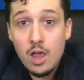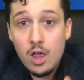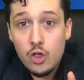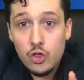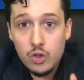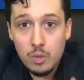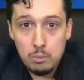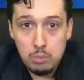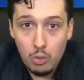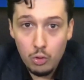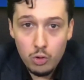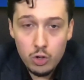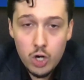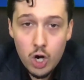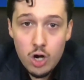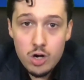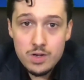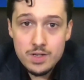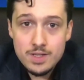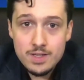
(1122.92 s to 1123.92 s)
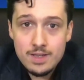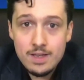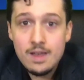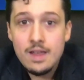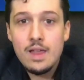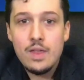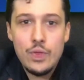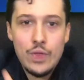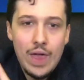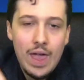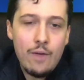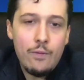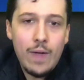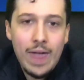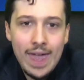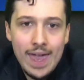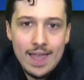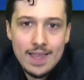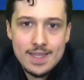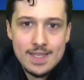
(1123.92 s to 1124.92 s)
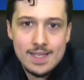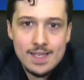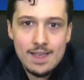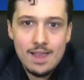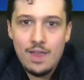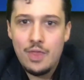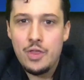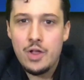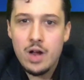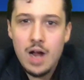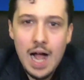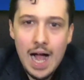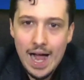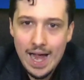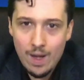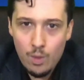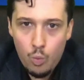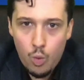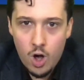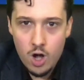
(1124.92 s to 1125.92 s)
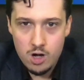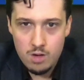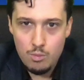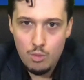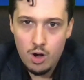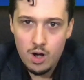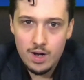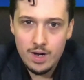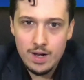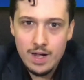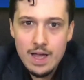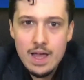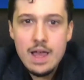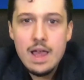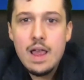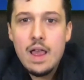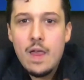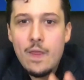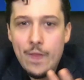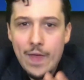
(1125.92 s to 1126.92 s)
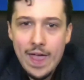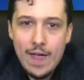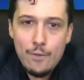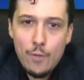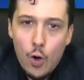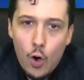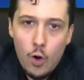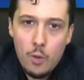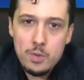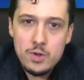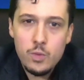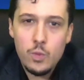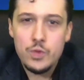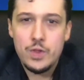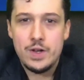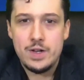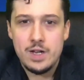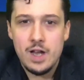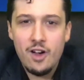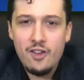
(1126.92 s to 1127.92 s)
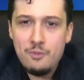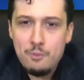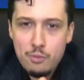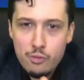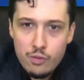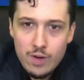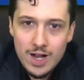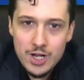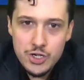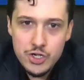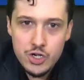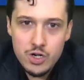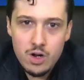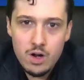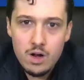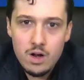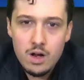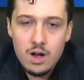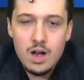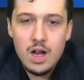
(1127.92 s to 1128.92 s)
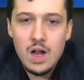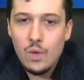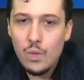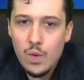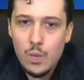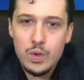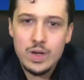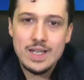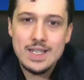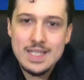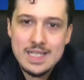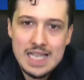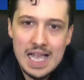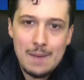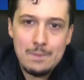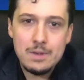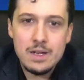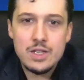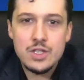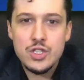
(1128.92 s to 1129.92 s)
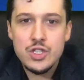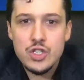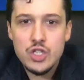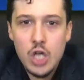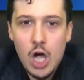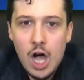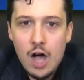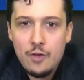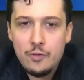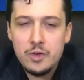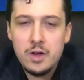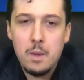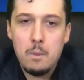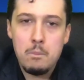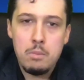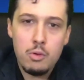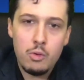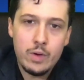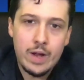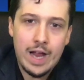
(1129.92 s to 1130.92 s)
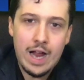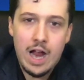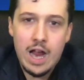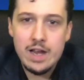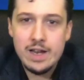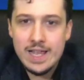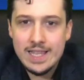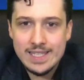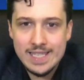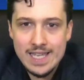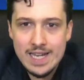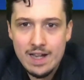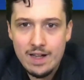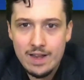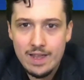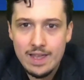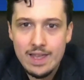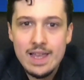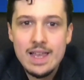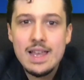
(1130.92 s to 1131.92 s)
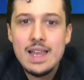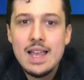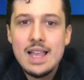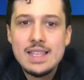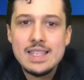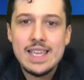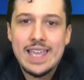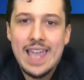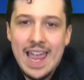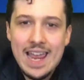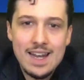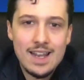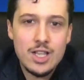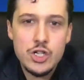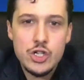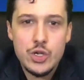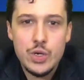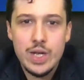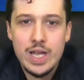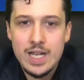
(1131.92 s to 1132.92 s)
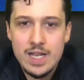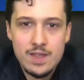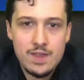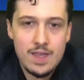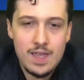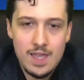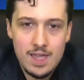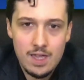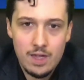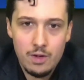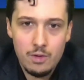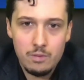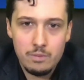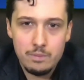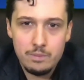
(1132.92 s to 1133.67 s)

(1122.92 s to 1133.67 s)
The Bulgars, they have hit their high water mark. They have hoped with enough pressure we would accept a soft Bulgarian identity to gain entry into the EU.